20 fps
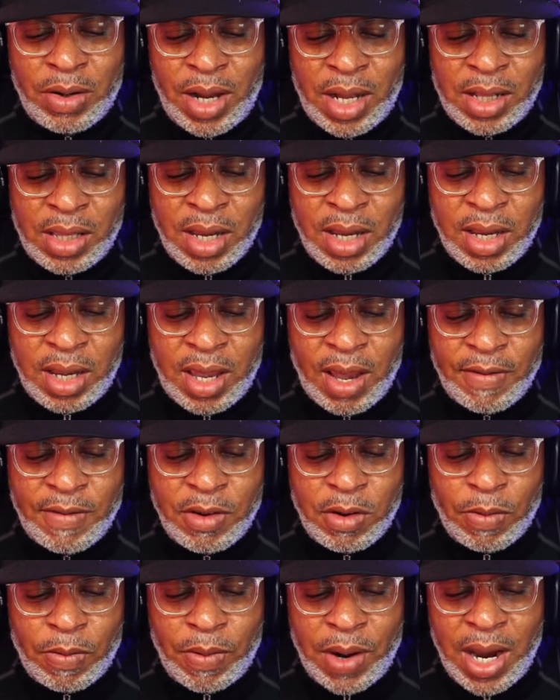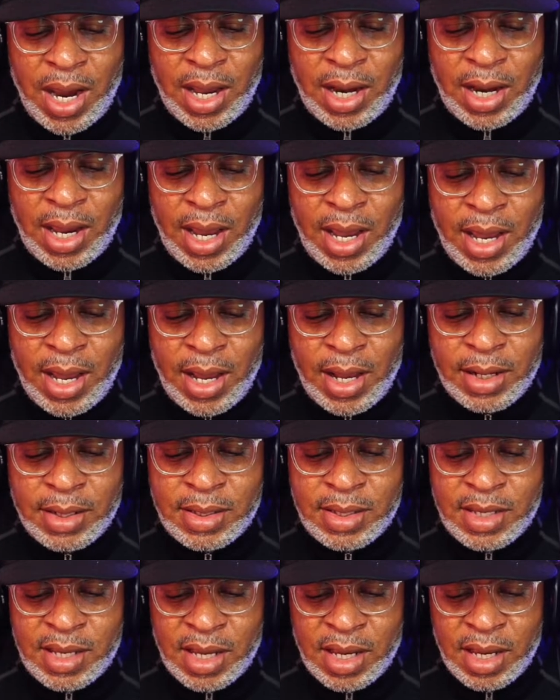I think Kevin Durant at
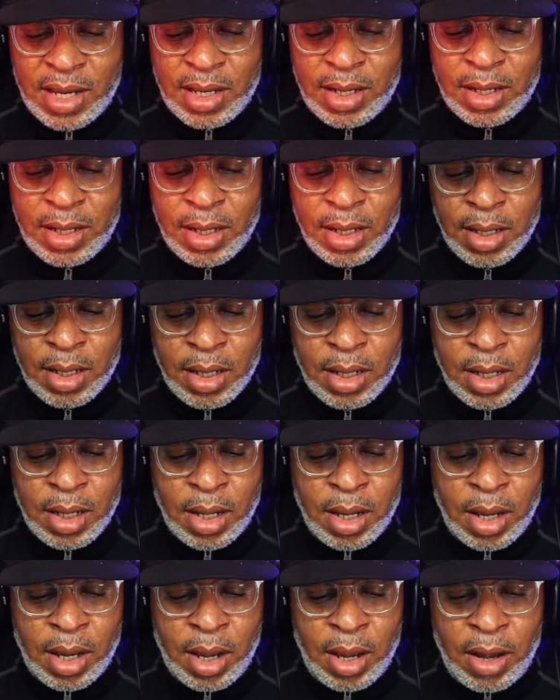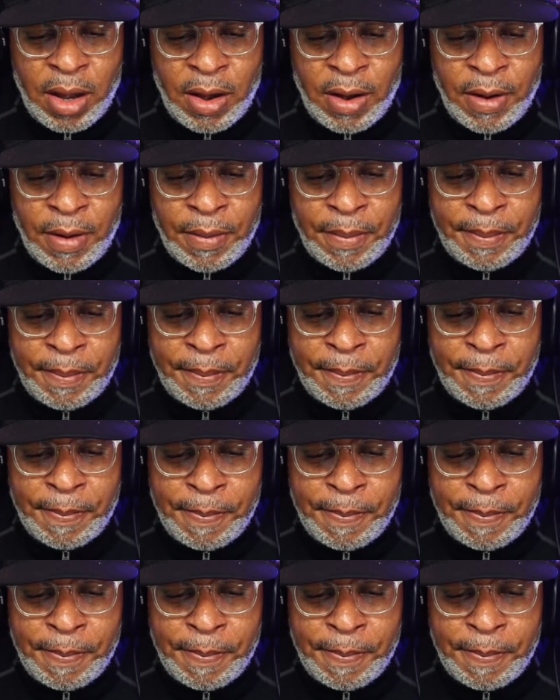10. Um,